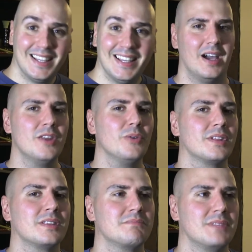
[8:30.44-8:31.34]
I know
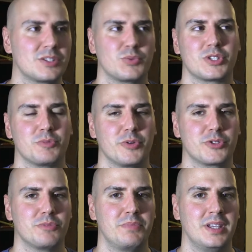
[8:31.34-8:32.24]
that this was
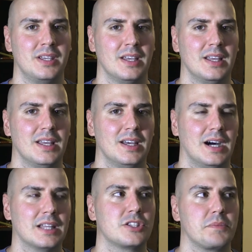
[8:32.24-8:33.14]
supposed to be
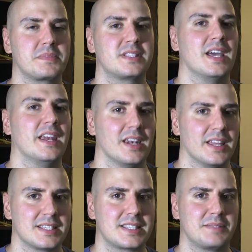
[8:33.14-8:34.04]
a top 10
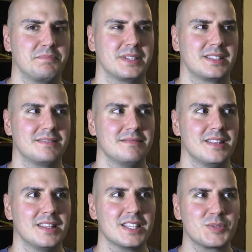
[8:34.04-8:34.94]
list, but
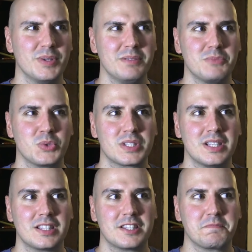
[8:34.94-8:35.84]
this one was
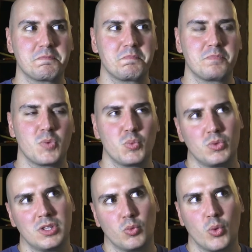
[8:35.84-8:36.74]
not
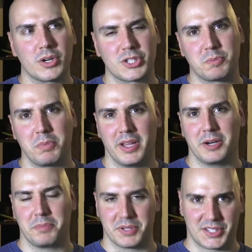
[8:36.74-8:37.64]
the worst player
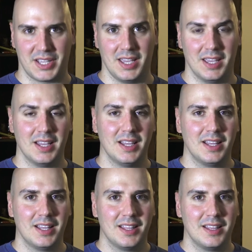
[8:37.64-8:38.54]
per se.
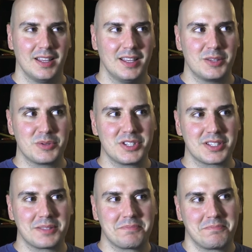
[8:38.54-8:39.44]
It was just